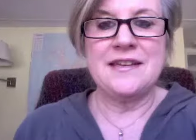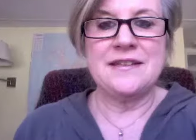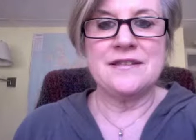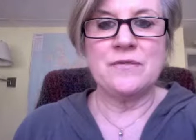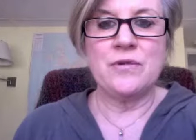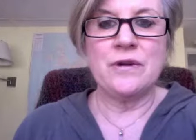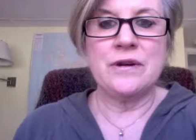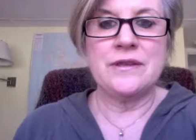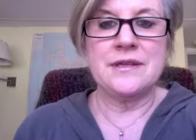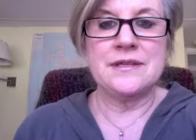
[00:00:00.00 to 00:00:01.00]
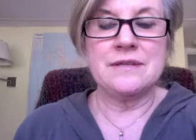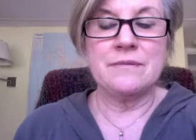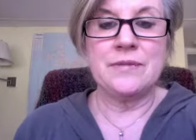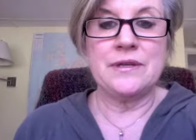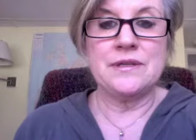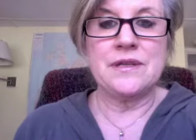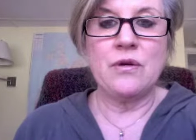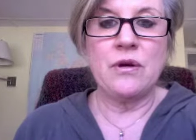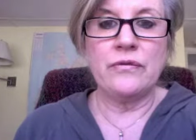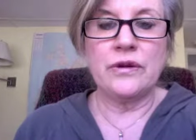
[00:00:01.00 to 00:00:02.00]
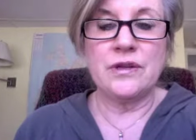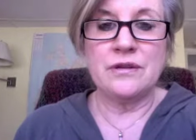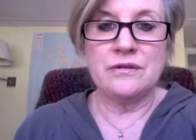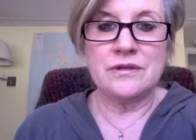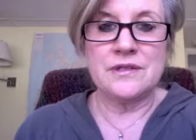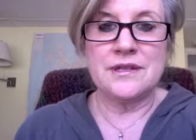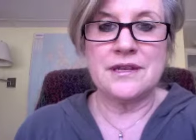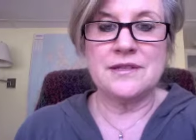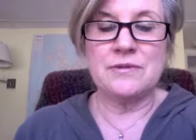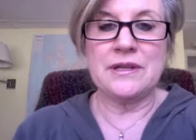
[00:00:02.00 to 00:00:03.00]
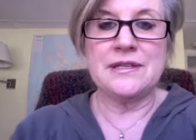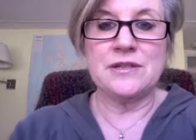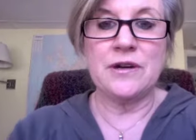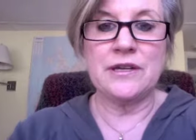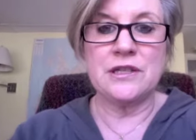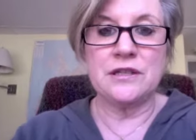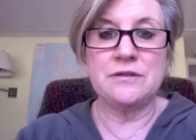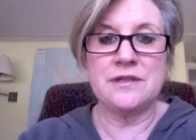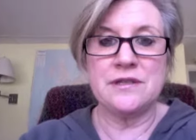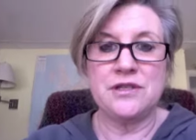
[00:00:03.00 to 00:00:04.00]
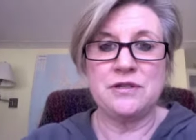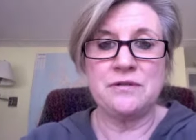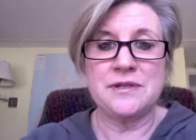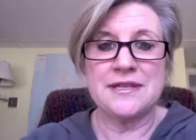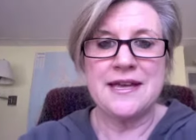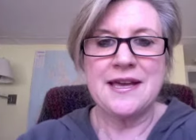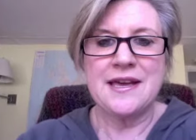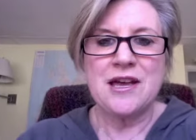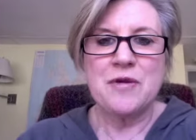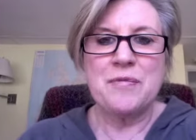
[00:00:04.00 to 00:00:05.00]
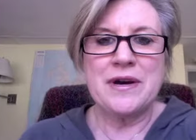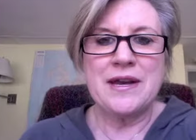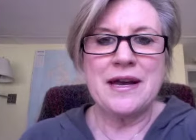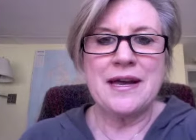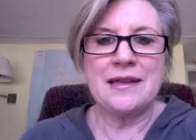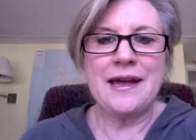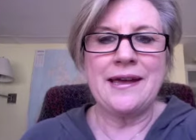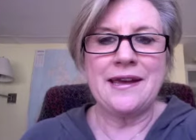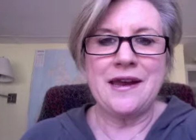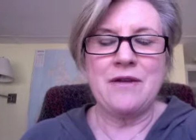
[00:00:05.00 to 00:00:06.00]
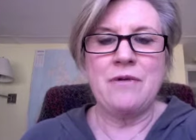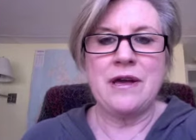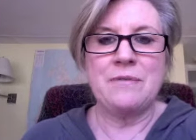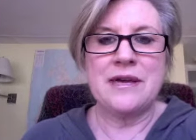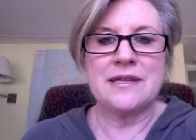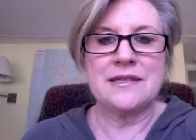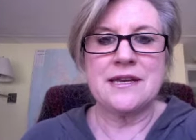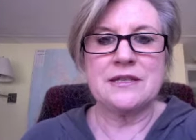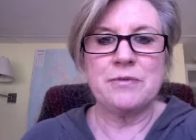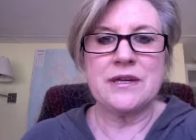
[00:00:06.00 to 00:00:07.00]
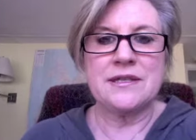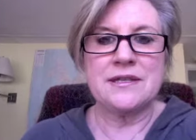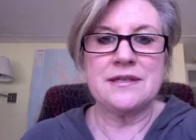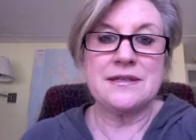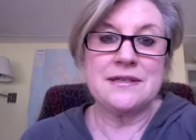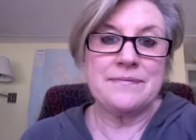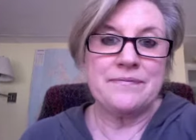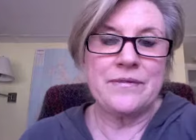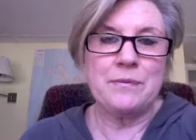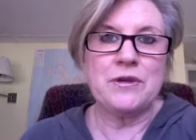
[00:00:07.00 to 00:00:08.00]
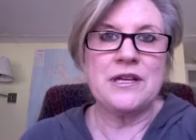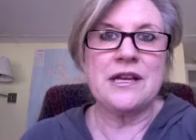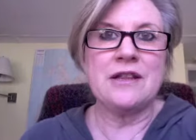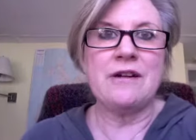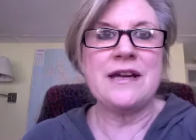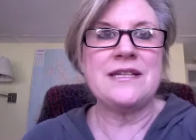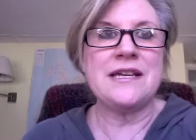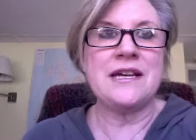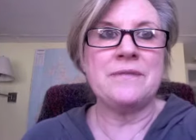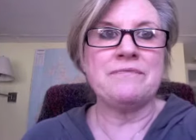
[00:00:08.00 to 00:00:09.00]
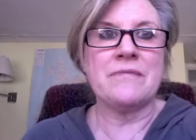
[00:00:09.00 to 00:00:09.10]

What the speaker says: is a word that's been so overused that it's really starting to lose its juice, but I like it anyway because it expresses a particular idea.